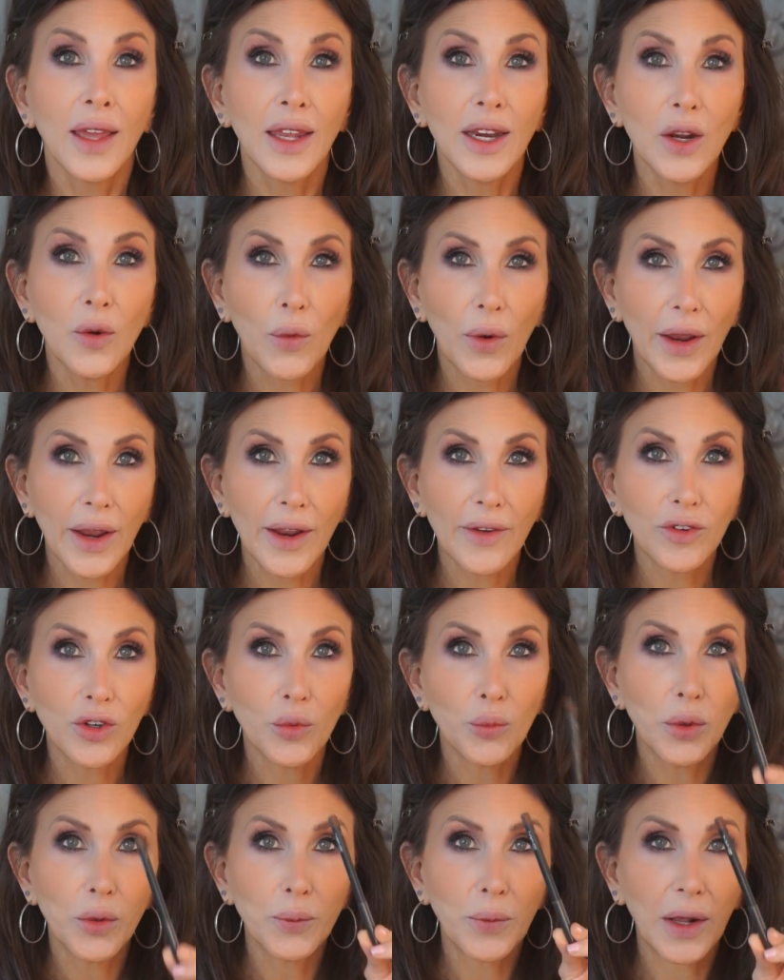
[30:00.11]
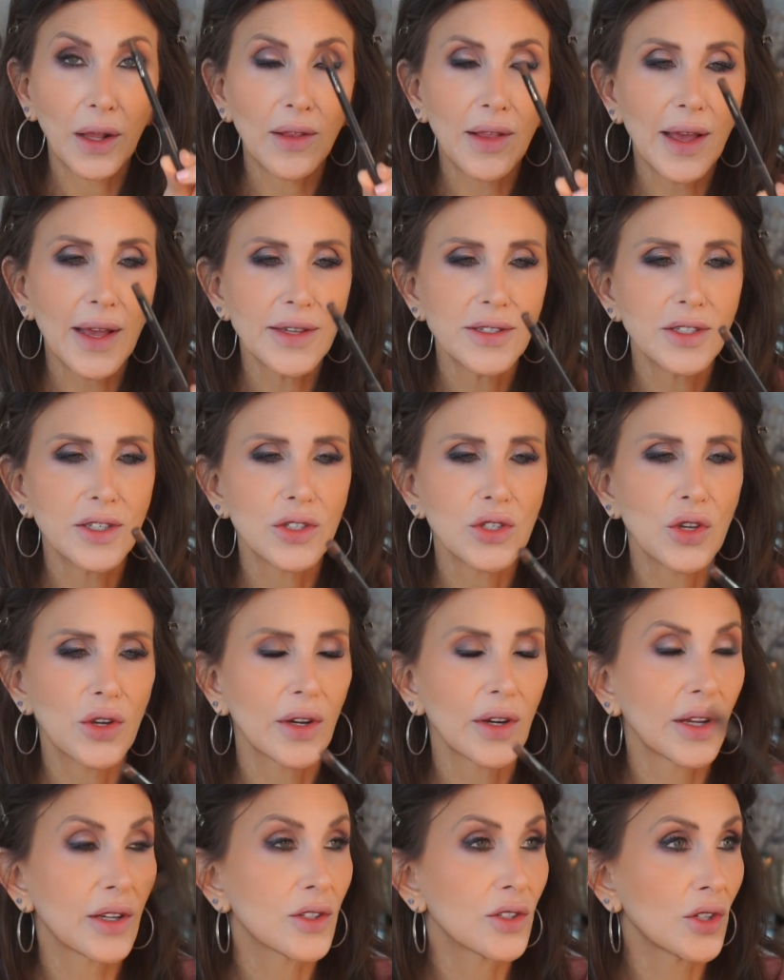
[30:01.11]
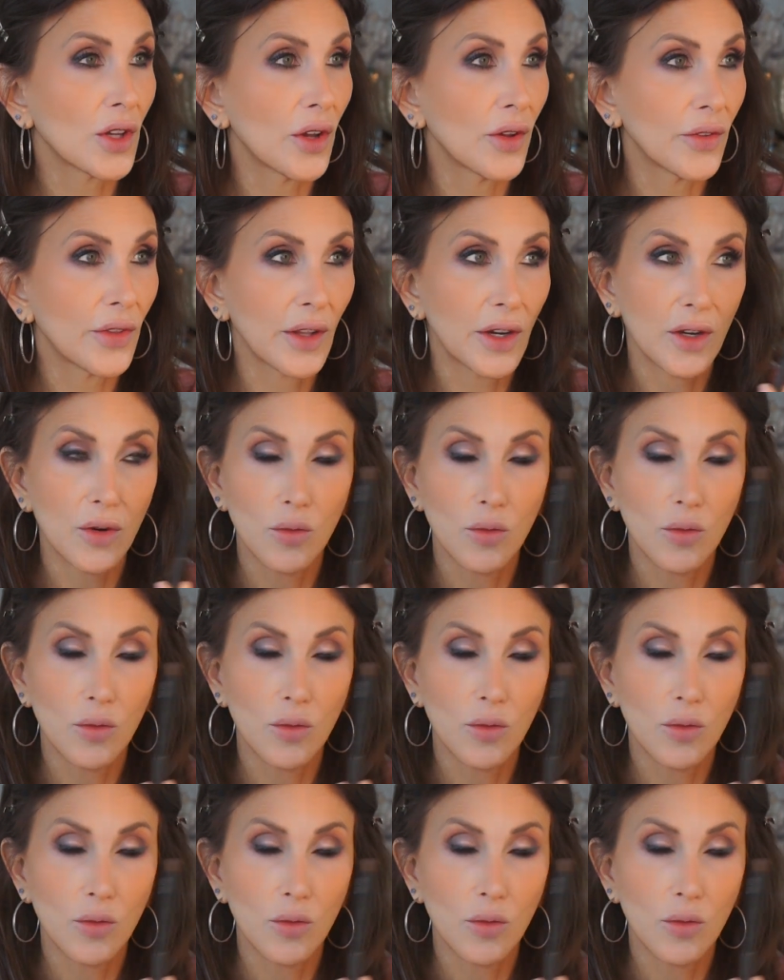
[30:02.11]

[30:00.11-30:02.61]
Anyway, after I put my glasses on, I saw that